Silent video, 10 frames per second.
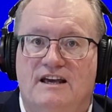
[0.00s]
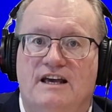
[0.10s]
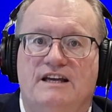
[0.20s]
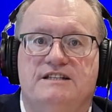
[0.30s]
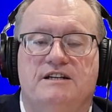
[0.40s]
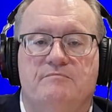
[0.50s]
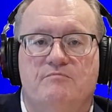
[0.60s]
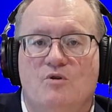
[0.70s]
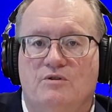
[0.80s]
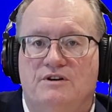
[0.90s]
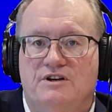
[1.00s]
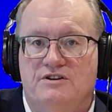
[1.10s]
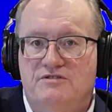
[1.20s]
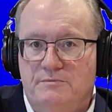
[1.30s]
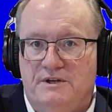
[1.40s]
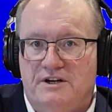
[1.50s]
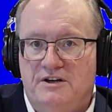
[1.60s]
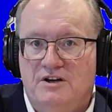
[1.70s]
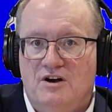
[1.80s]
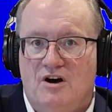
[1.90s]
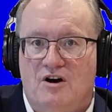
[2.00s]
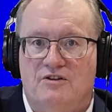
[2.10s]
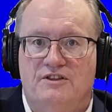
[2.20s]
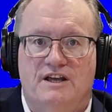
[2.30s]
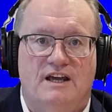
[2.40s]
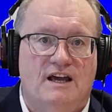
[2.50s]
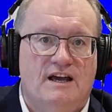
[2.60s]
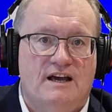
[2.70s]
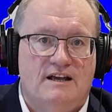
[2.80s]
He's an important contributor on the